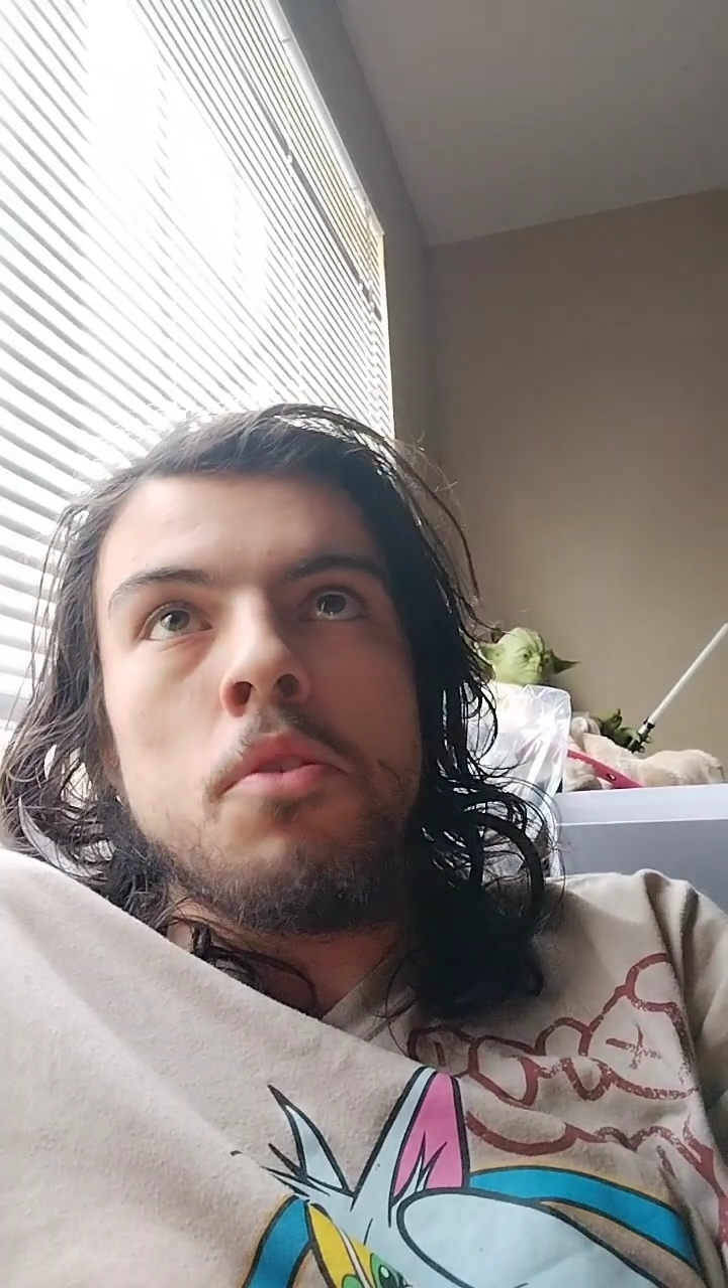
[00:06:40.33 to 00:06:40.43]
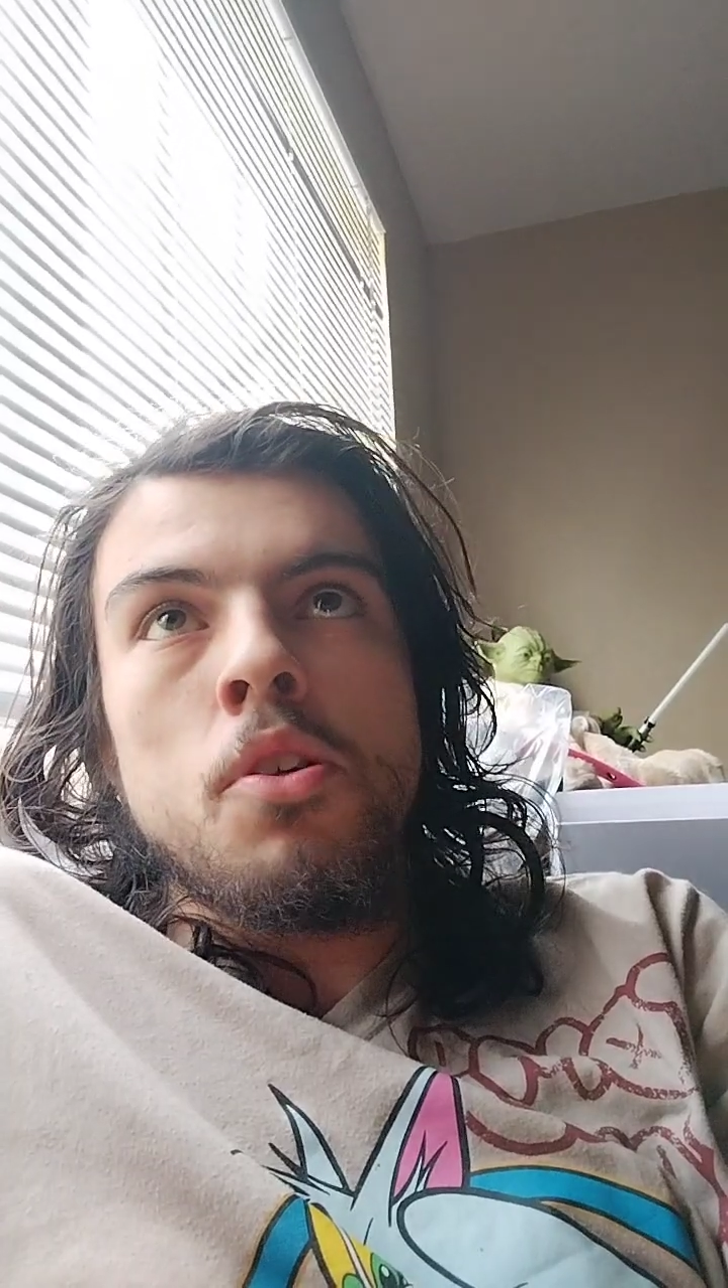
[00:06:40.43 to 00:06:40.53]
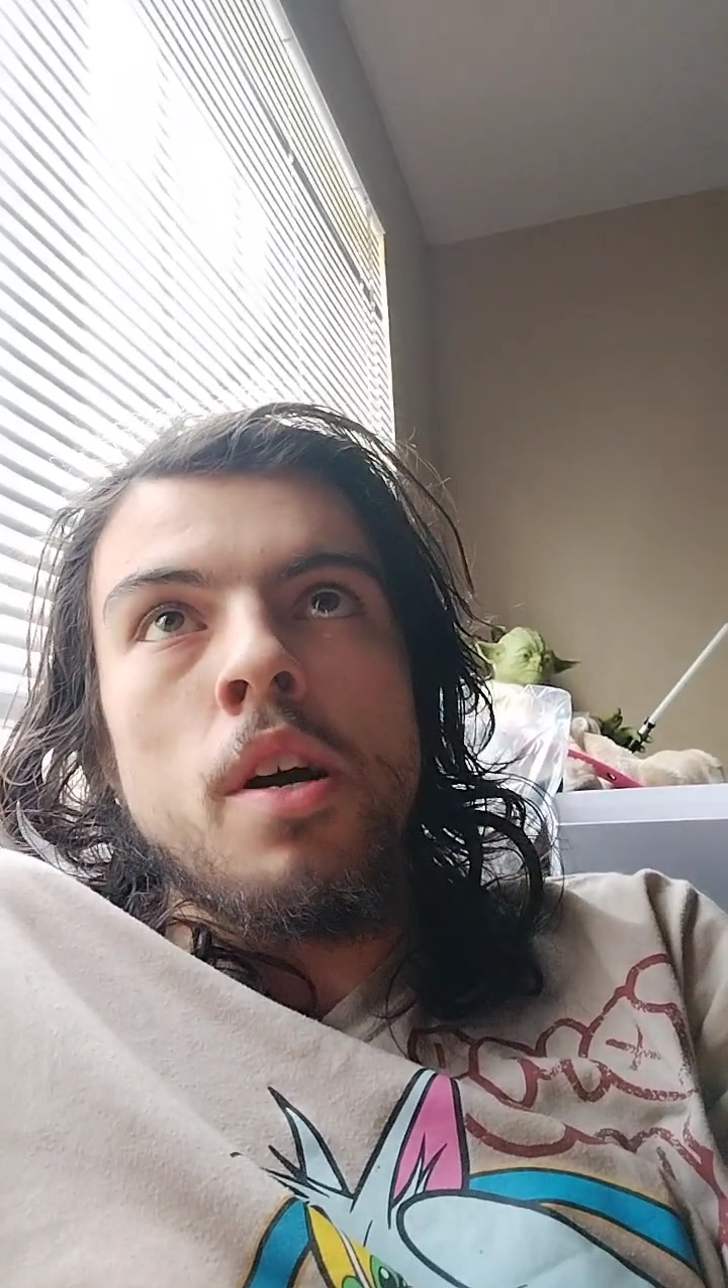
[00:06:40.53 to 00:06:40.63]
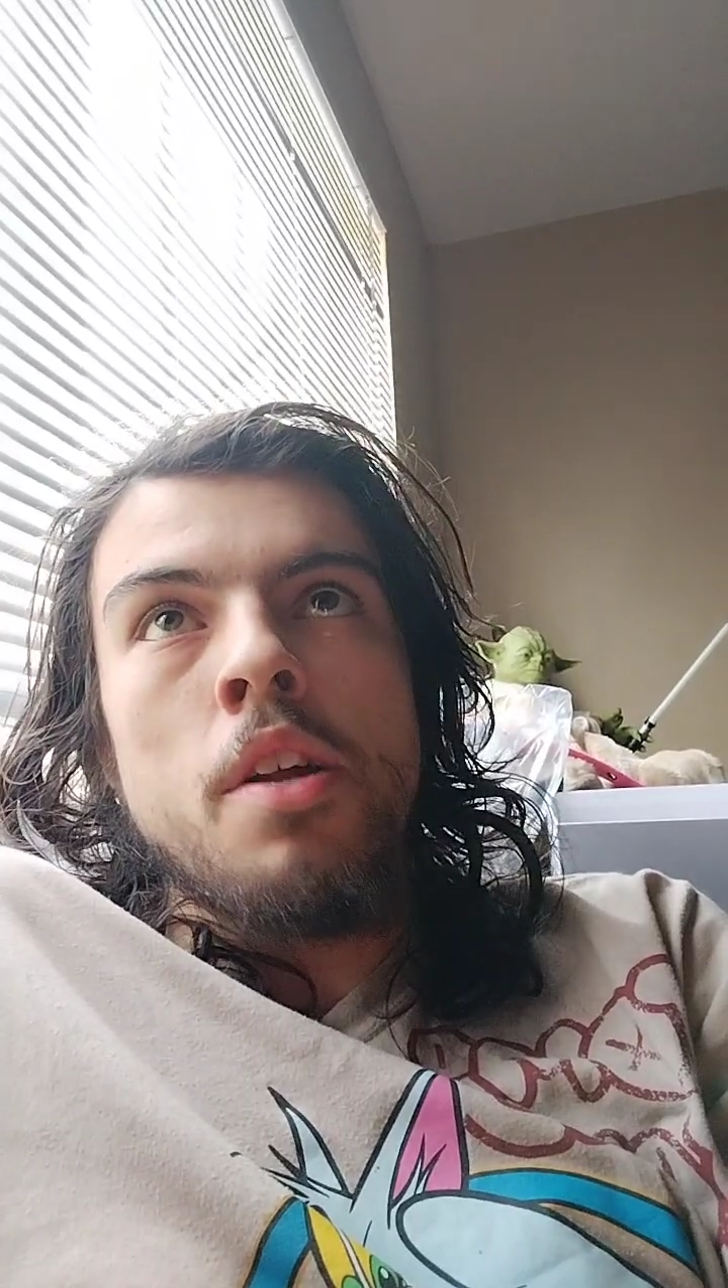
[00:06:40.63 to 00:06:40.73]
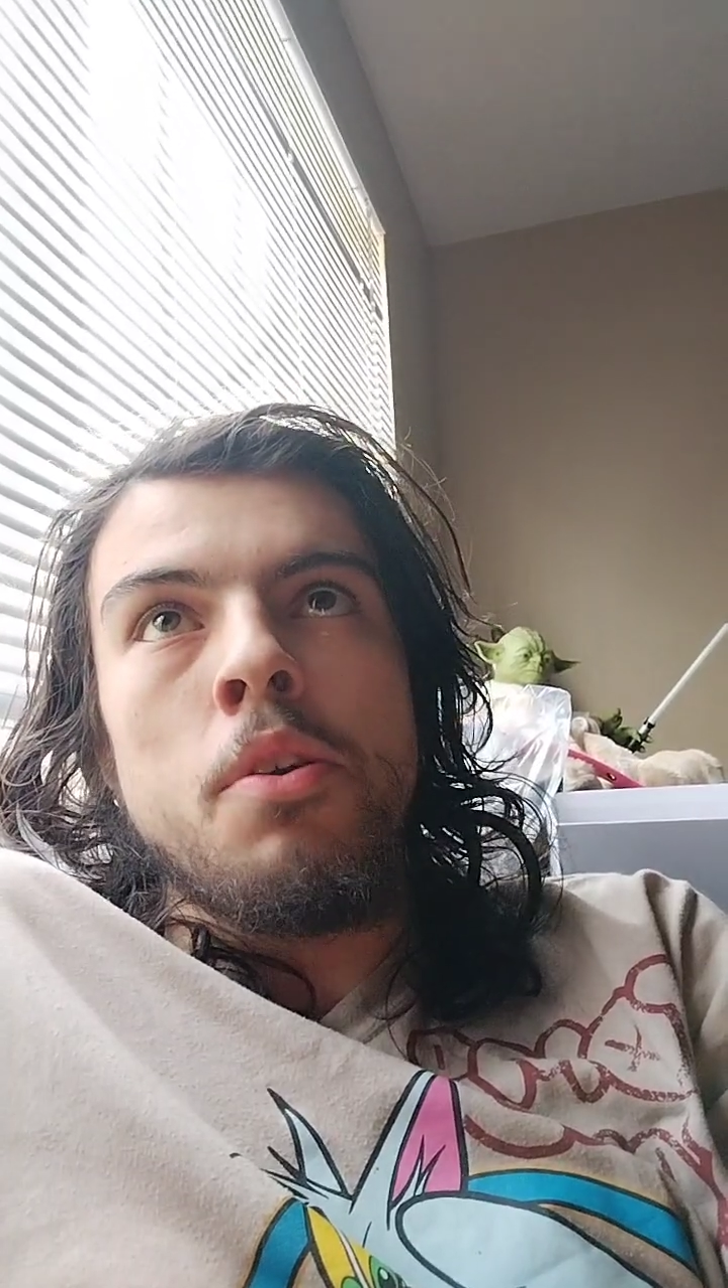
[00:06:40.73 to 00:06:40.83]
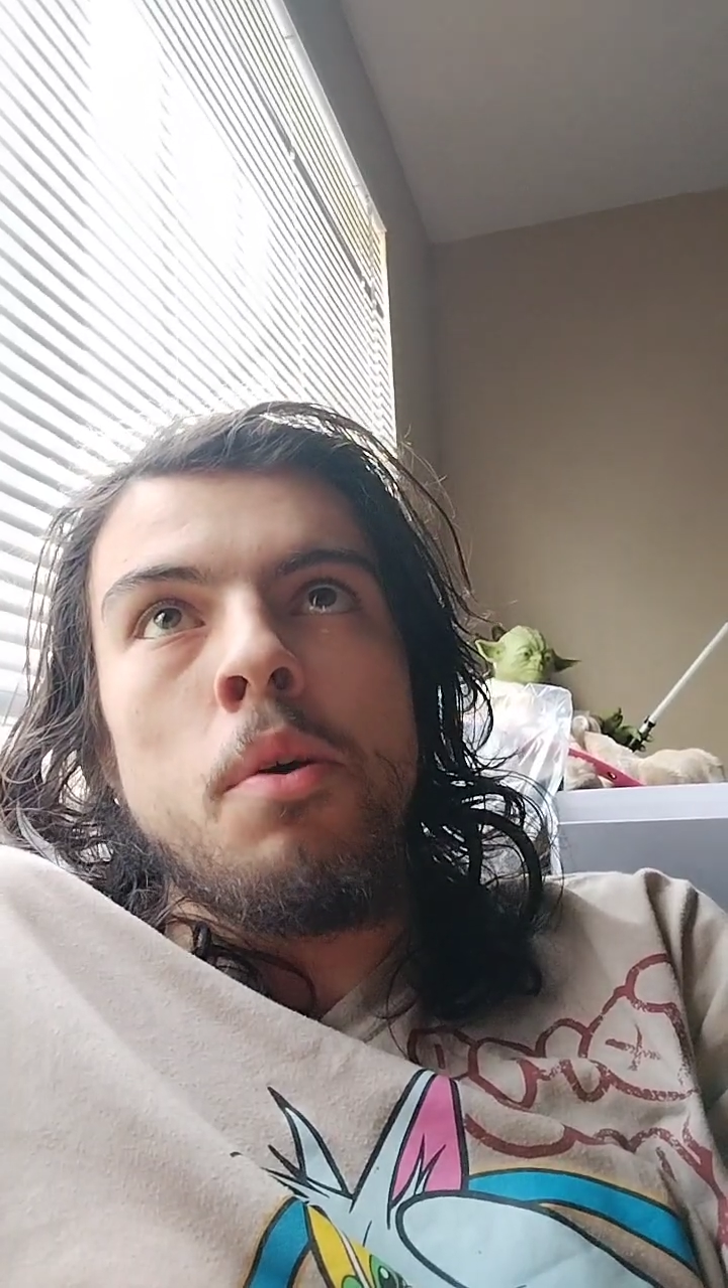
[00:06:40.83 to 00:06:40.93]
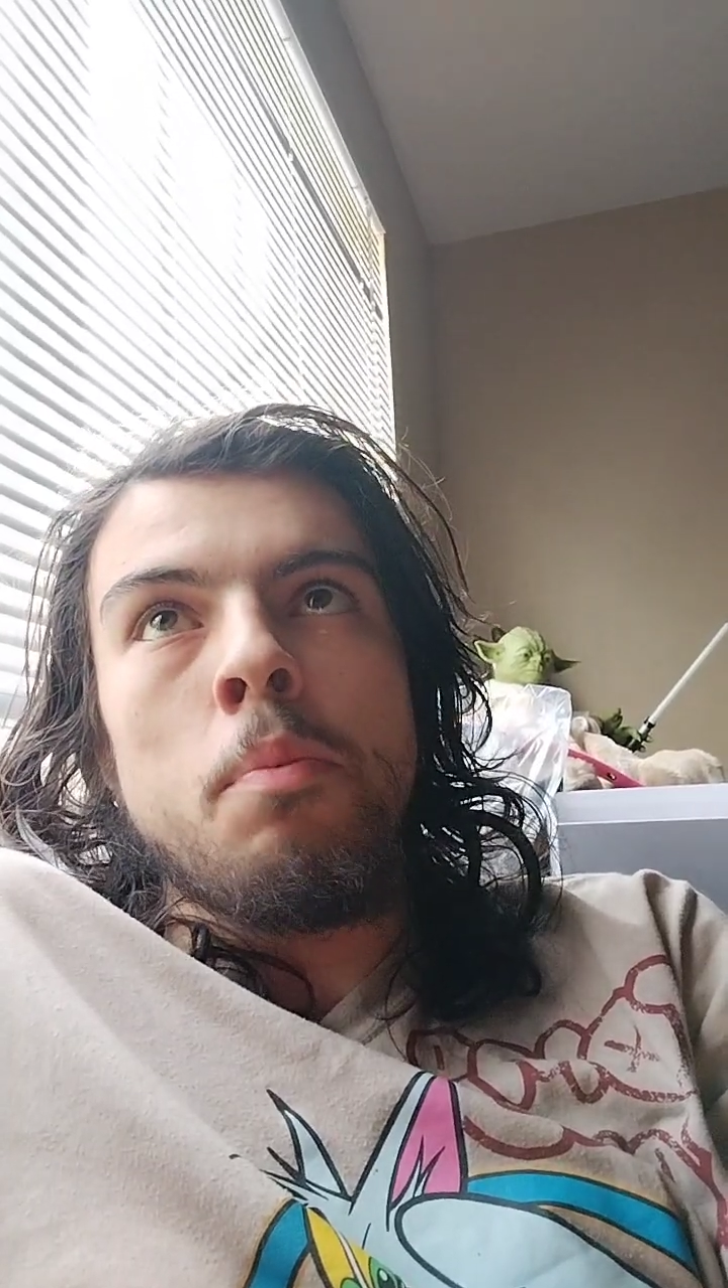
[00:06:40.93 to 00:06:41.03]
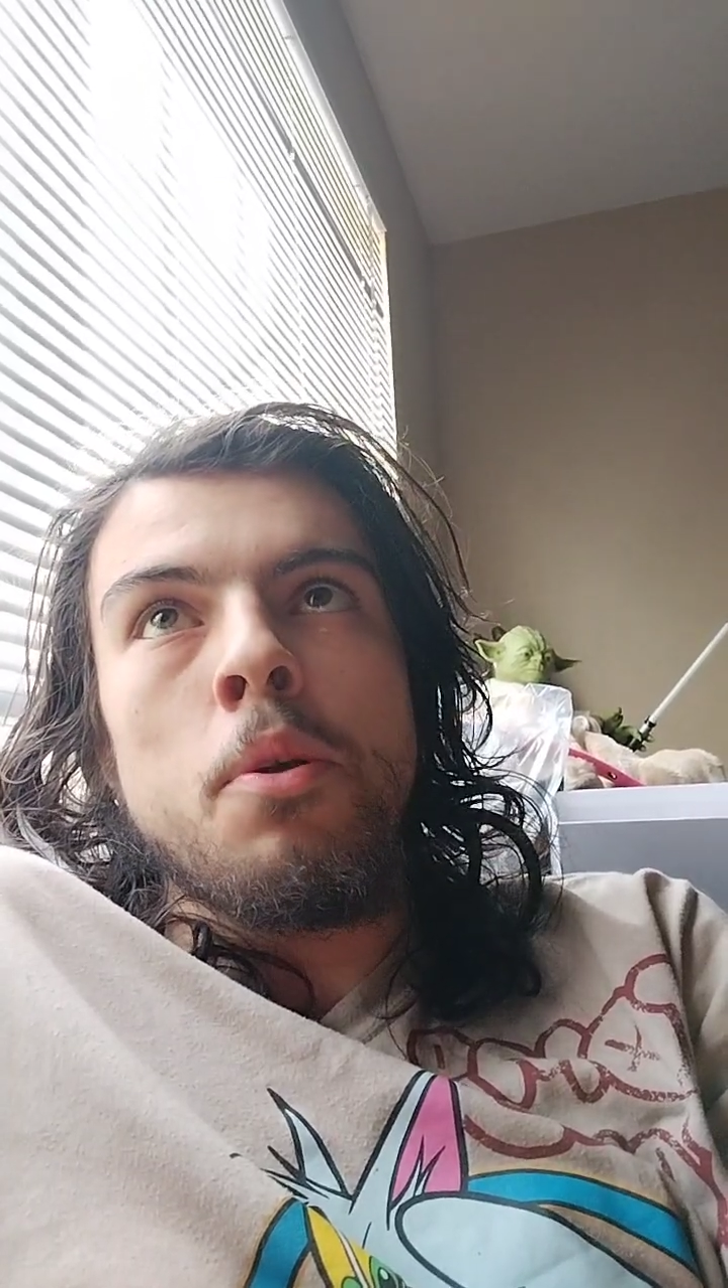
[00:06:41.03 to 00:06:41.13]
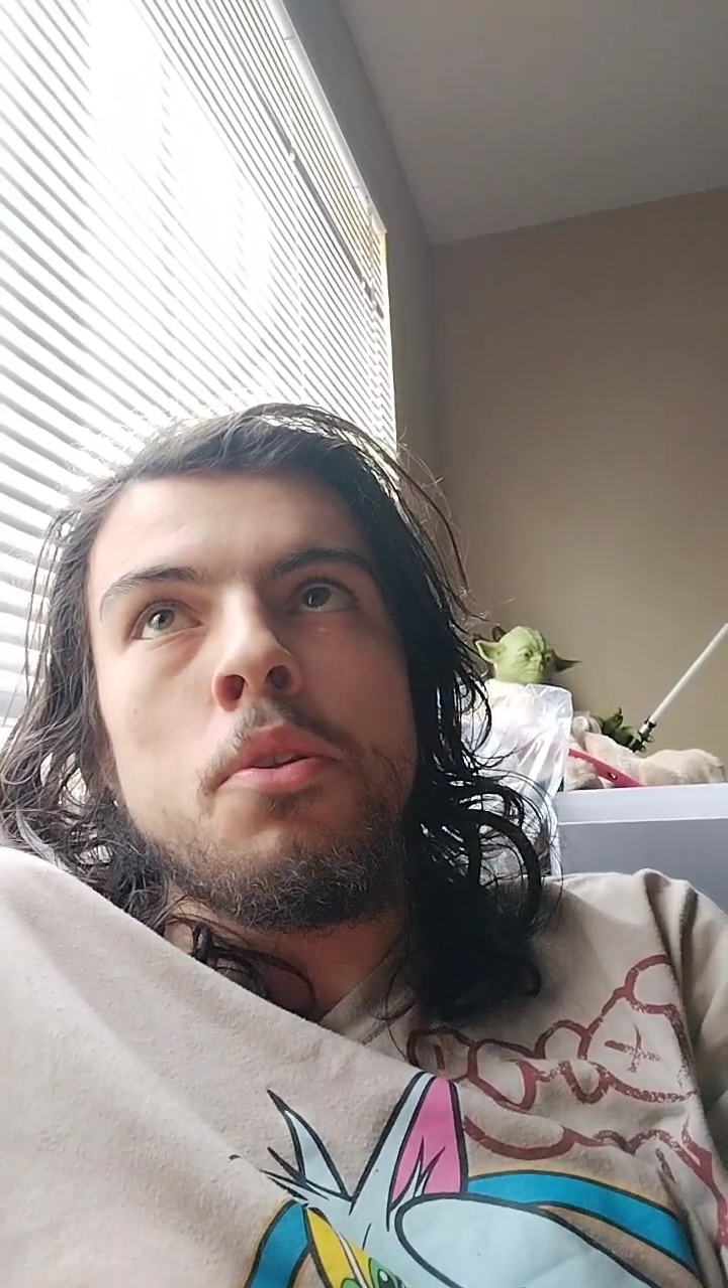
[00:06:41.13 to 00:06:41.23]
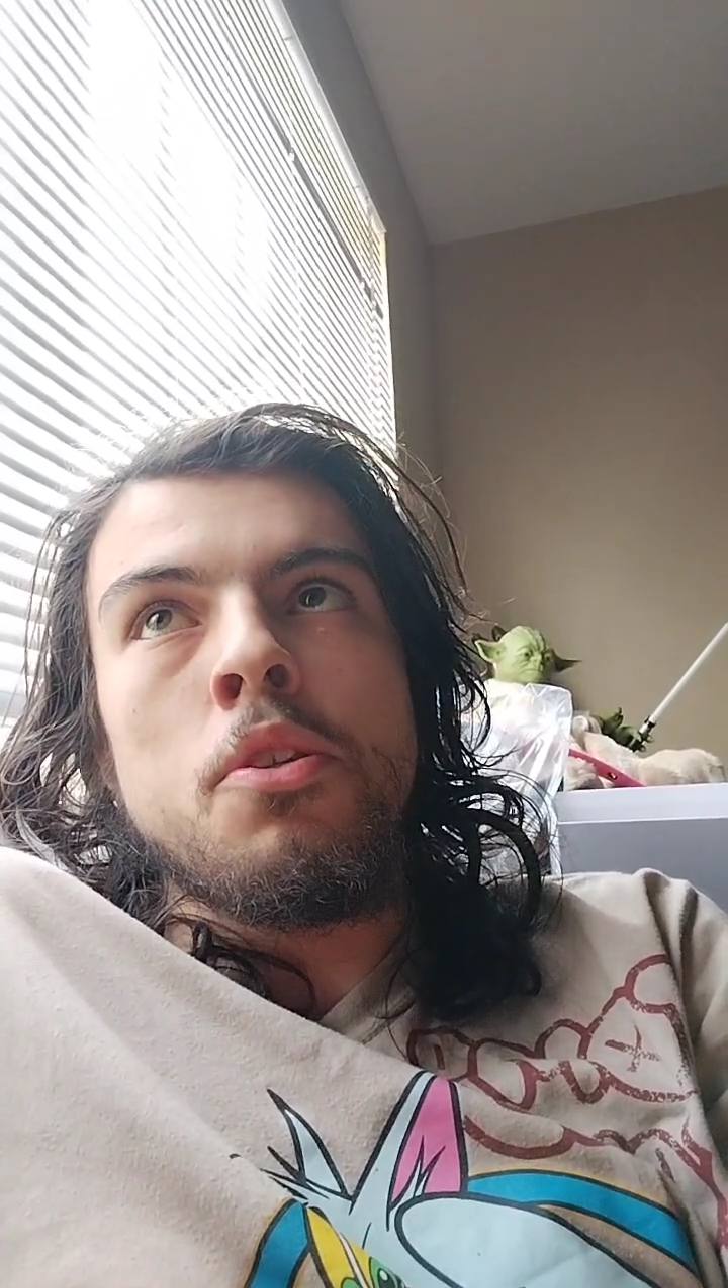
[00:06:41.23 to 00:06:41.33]
try and do
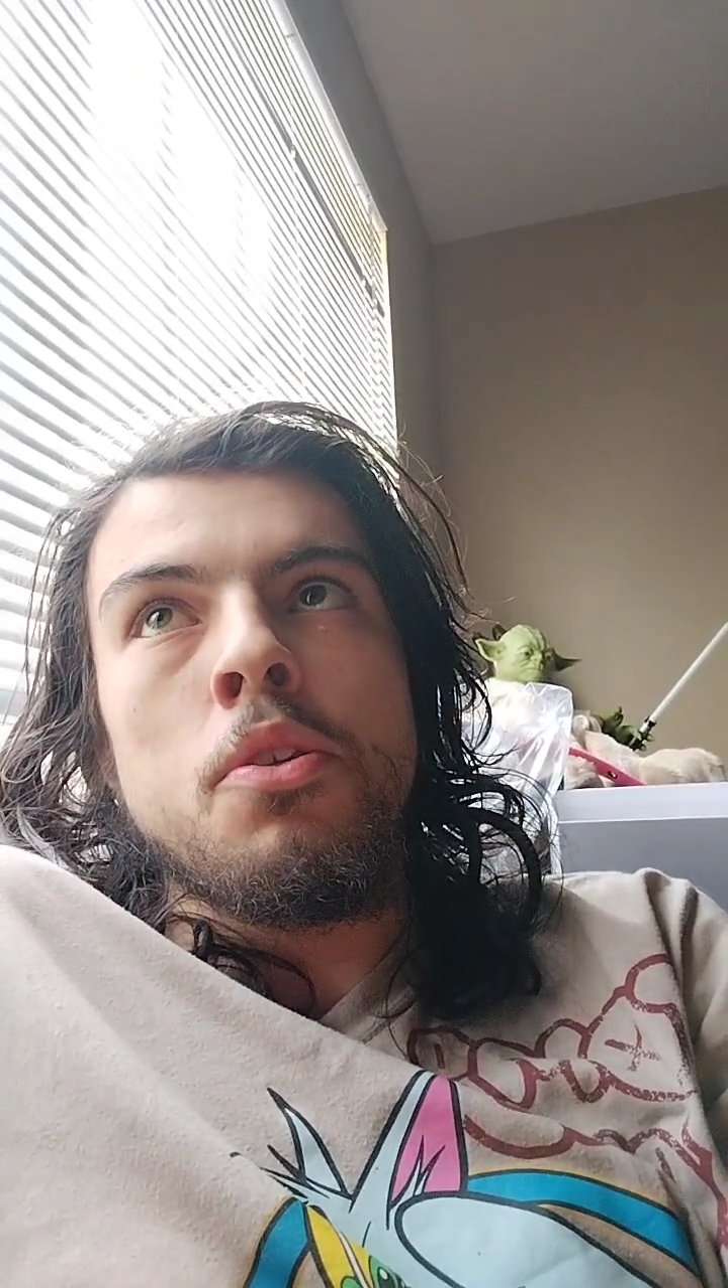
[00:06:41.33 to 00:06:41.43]
uploads